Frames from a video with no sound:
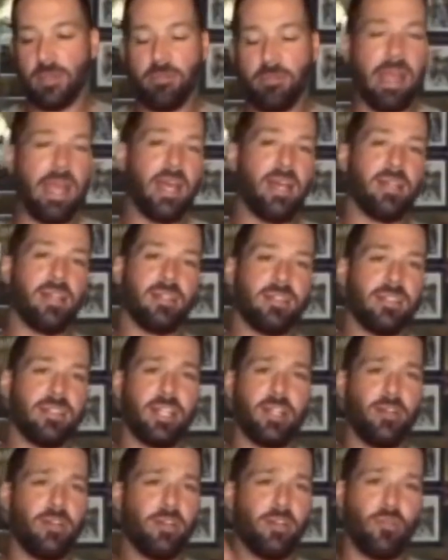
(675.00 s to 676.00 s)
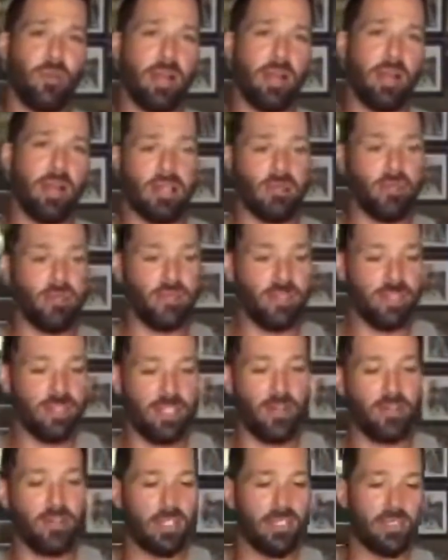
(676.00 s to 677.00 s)
Man, like, you're a great dude.
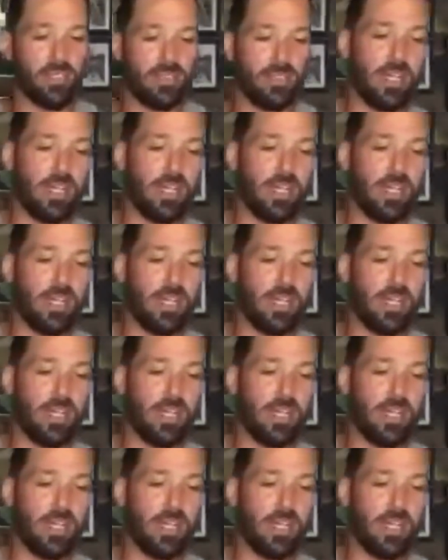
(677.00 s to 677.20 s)
Seriously.